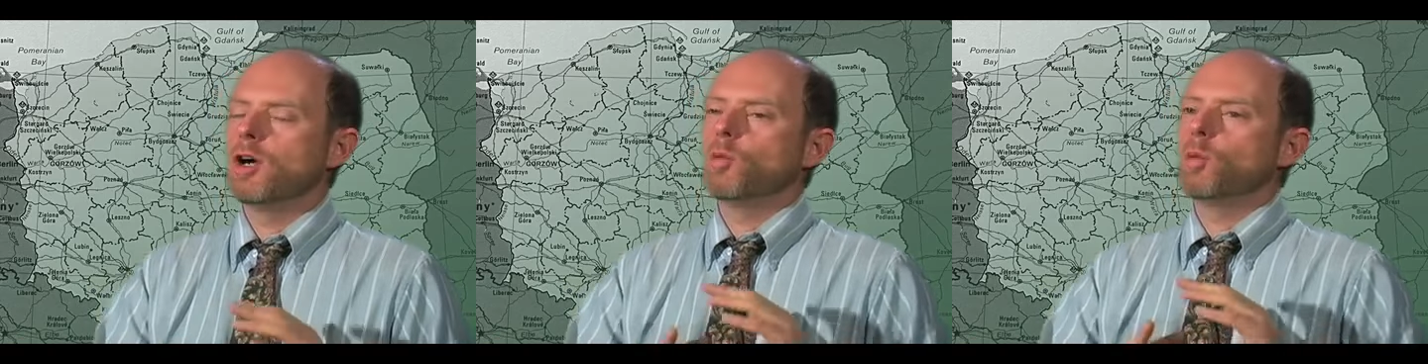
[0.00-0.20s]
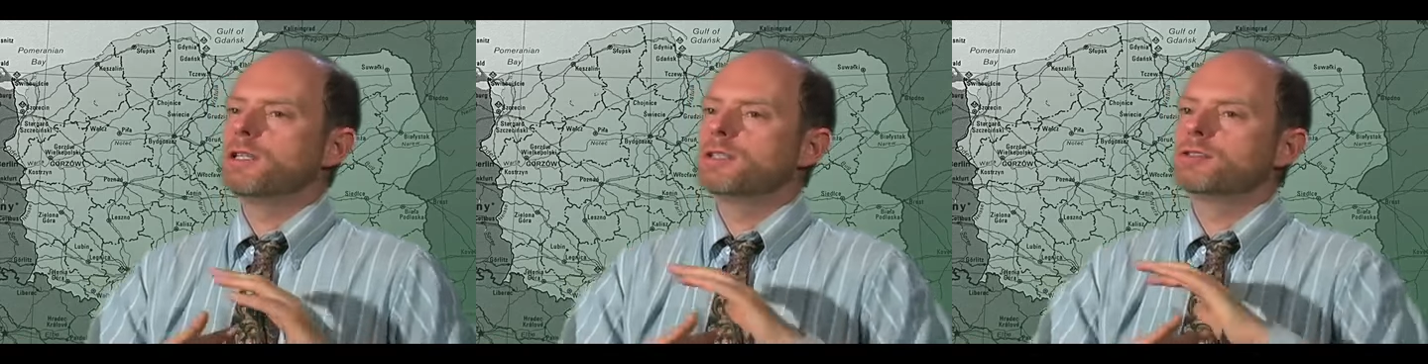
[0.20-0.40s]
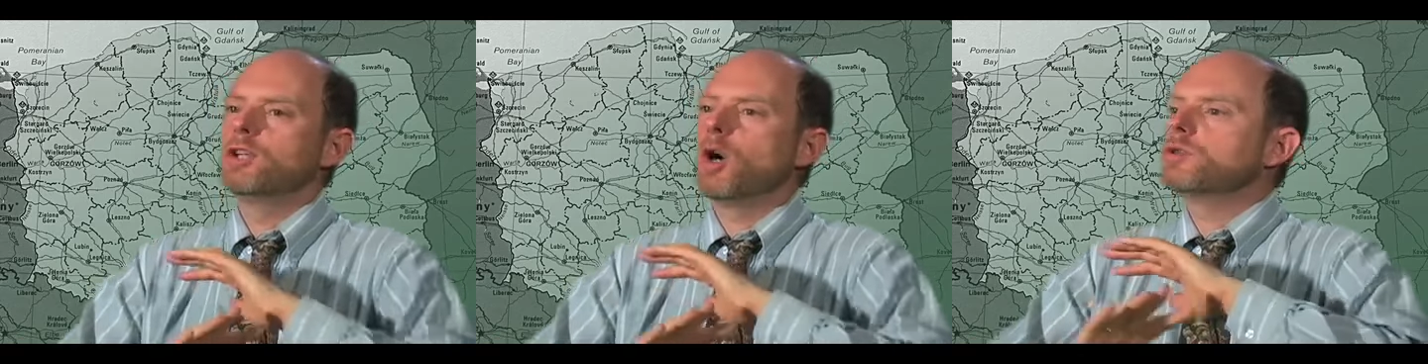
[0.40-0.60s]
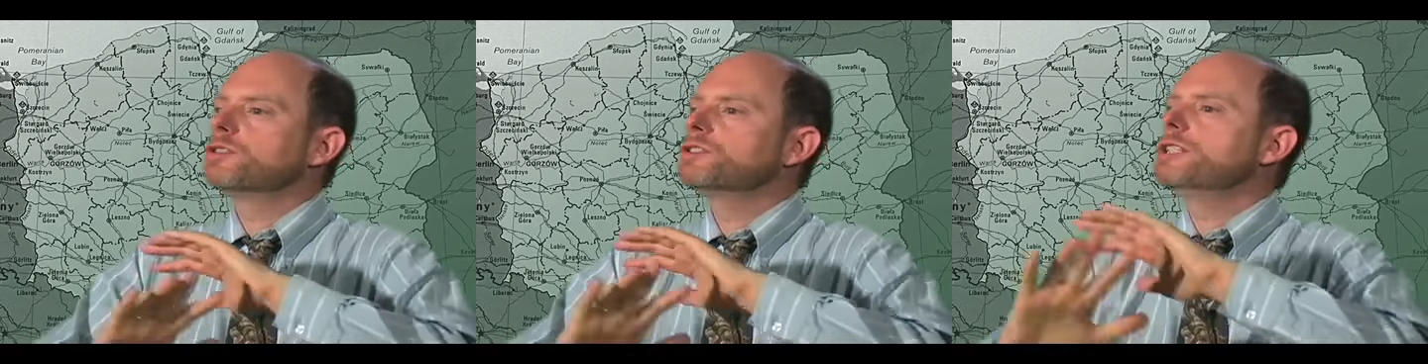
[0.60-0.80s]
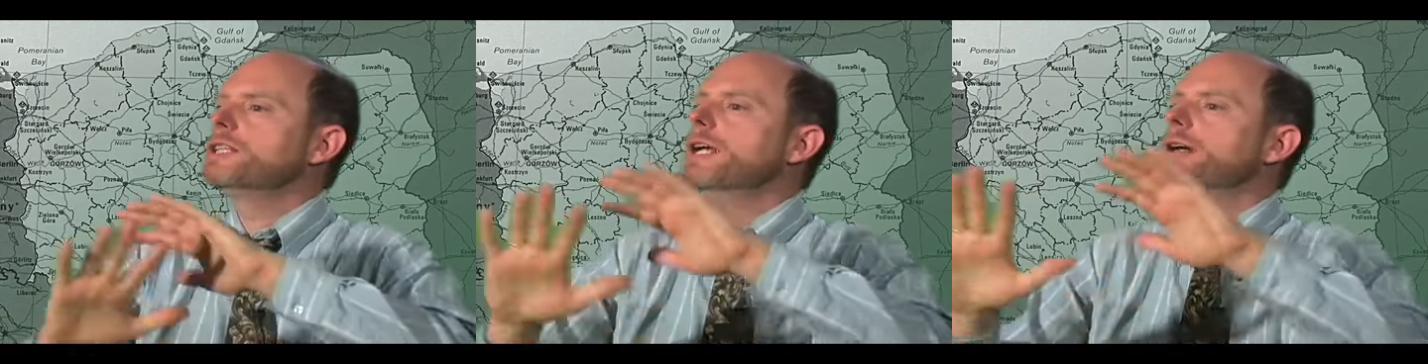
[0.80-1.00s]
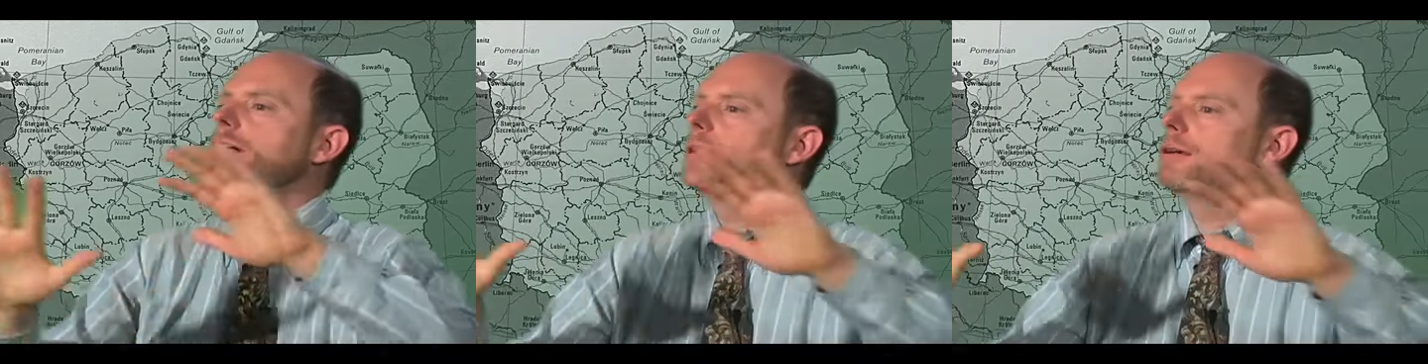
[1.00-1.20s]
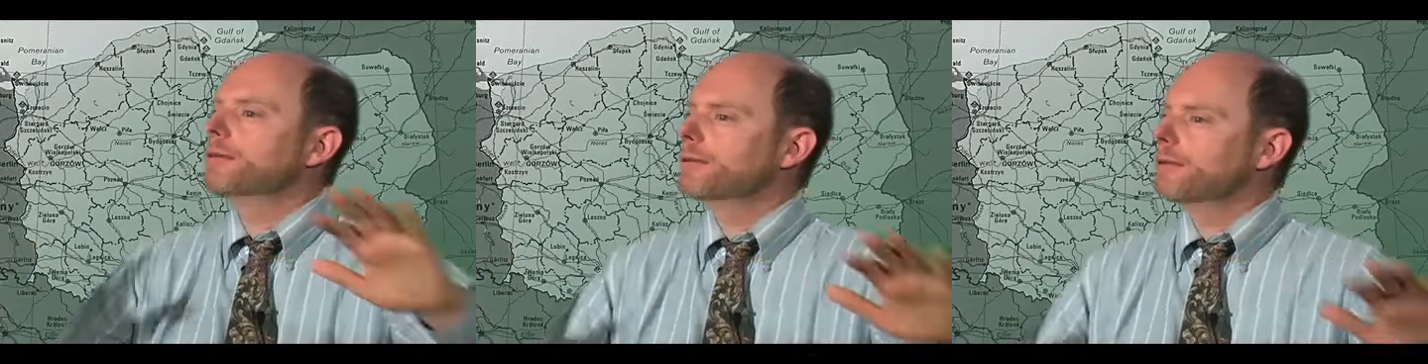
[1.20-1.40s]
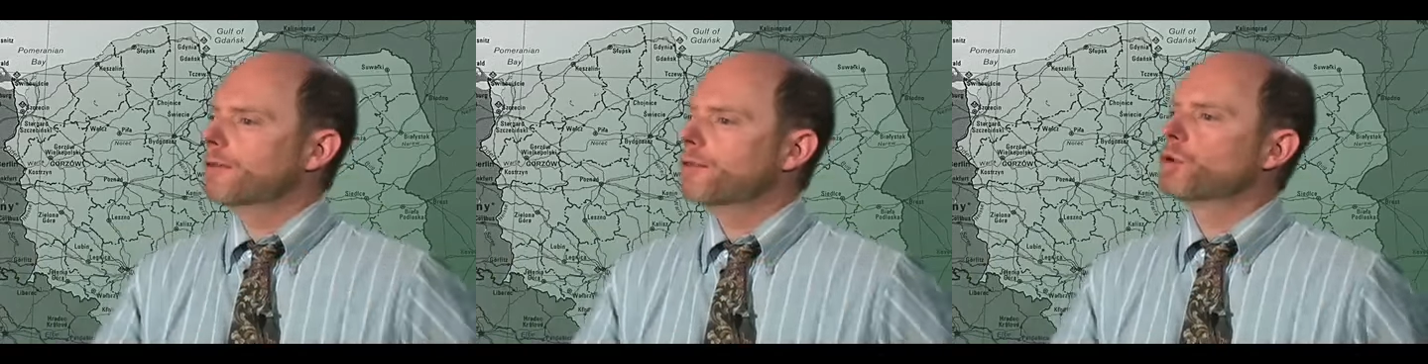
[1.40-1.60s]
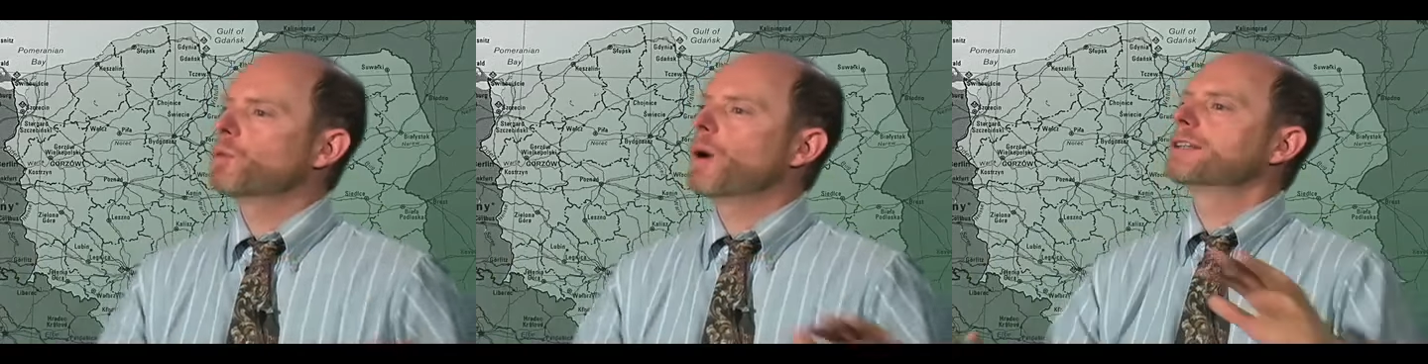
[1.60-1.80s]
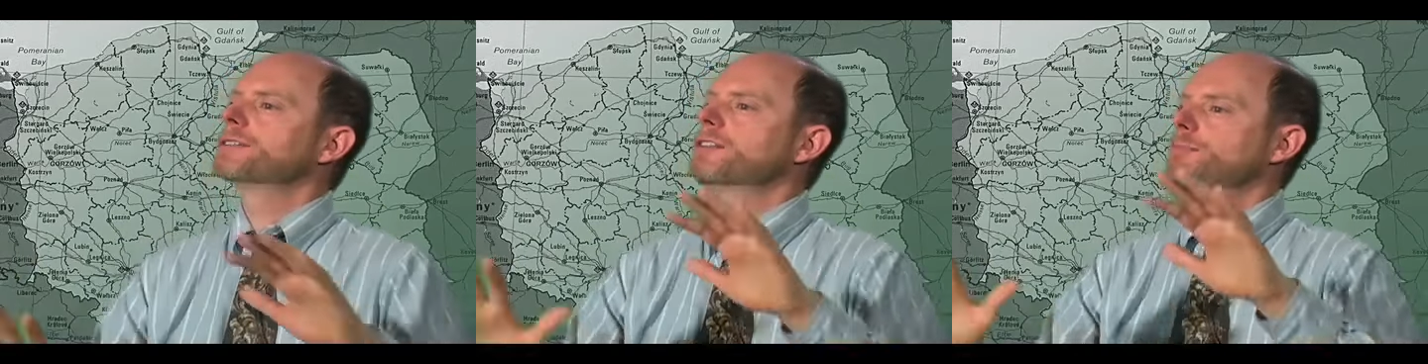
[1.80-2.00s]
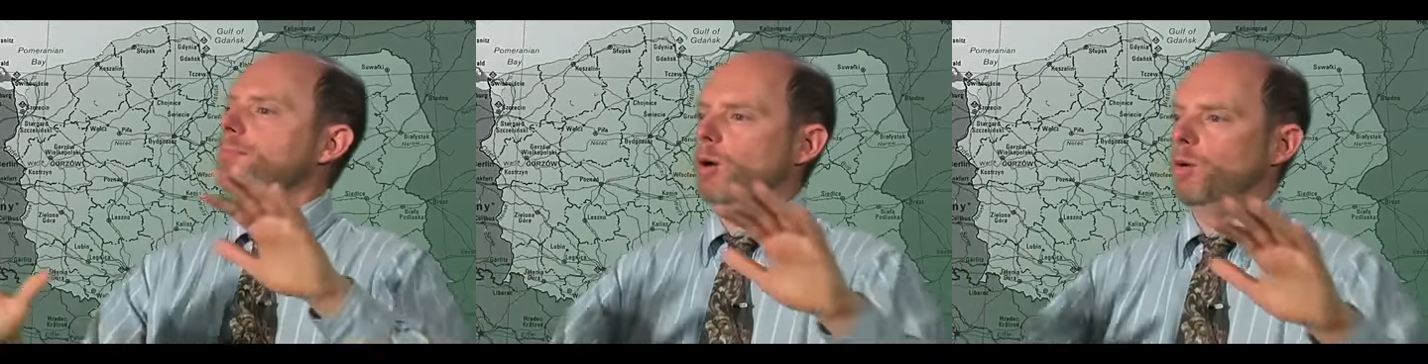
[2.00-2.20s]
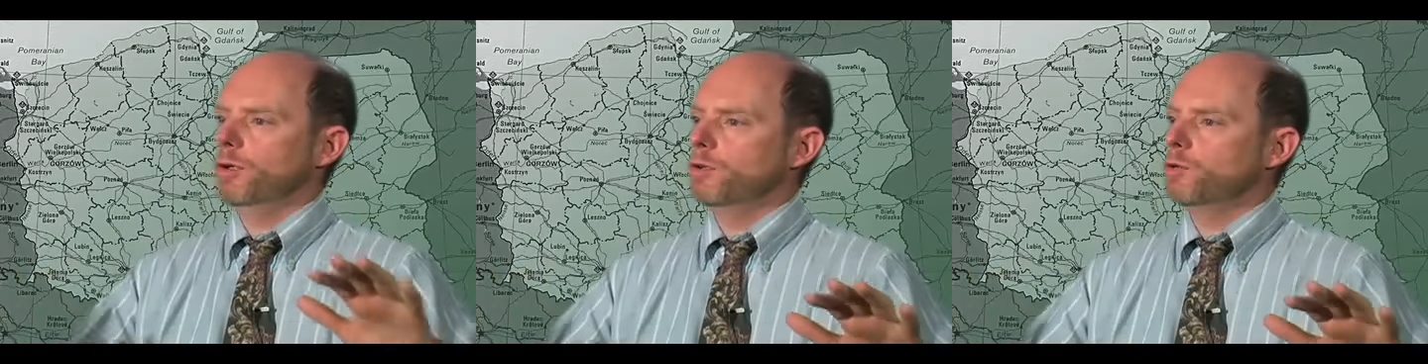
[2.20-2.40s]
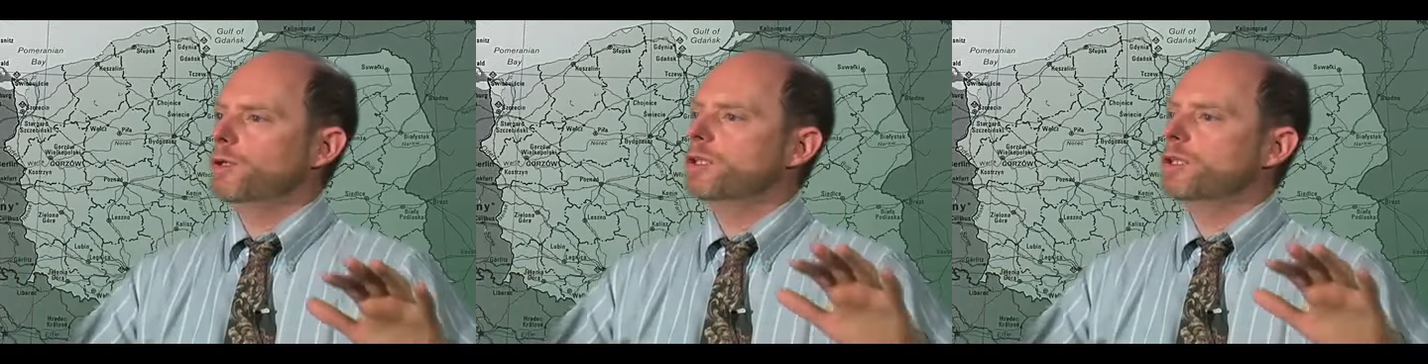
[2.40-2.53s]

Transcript: we just don't see the rest of Poland.